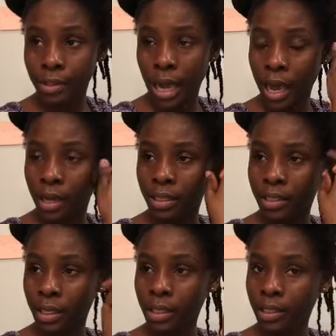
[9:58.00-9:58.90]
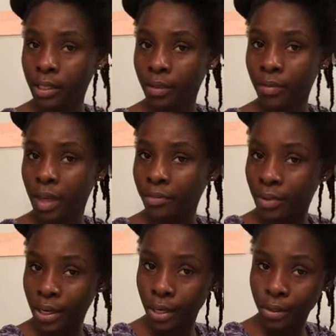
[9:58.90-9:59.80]
I did that
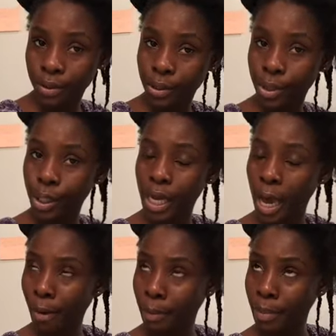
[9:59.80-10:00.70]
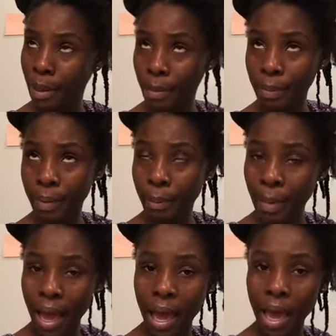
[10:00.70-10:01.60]
video to show you how I pimp
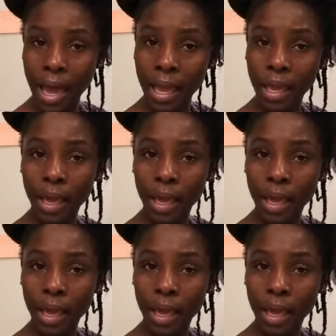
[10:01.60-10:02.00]
my